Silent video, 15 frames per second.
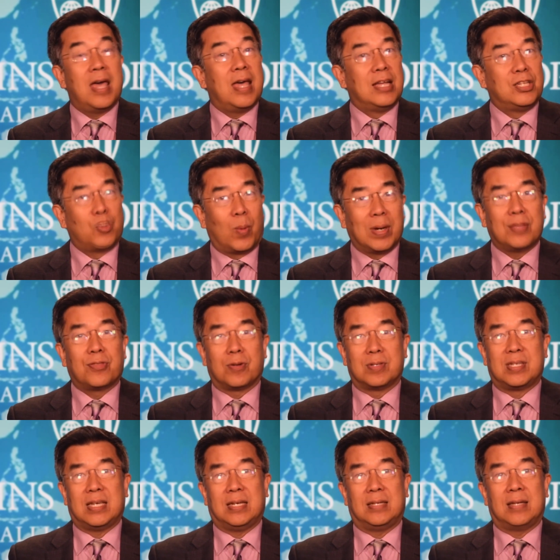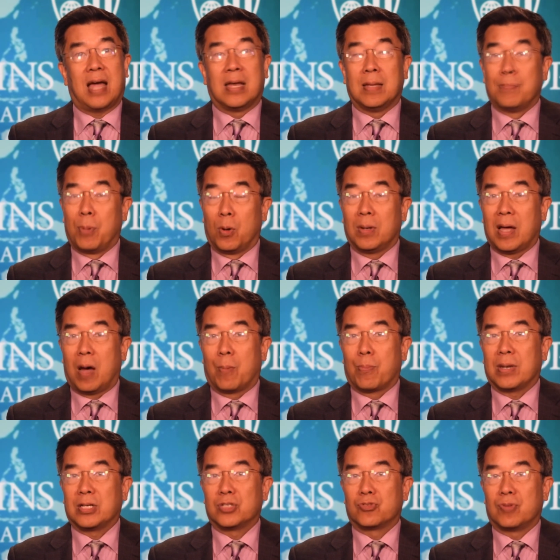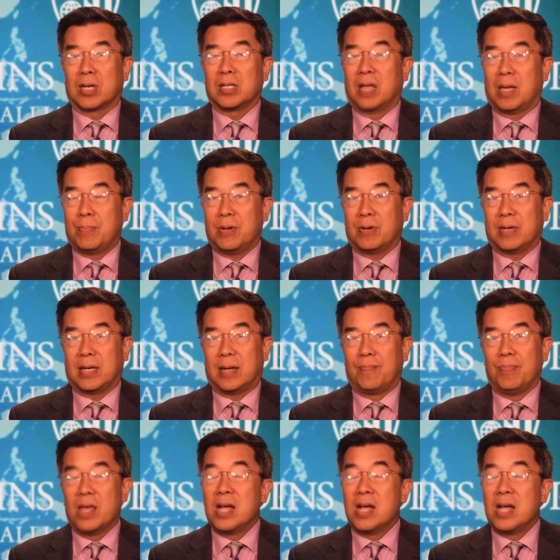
In 2013, an Ebola outbreak struck Liberia.